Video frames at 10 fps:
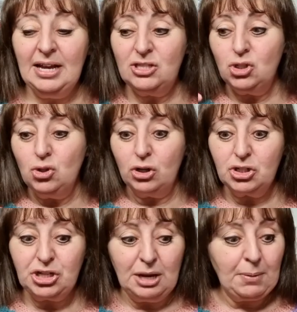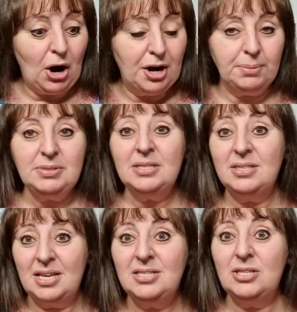It's not cheap items,
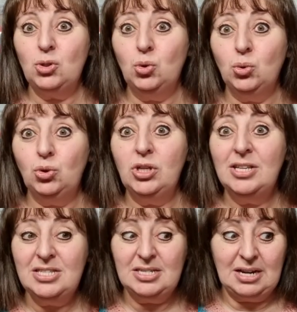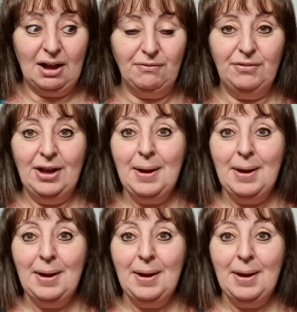this is good stuff.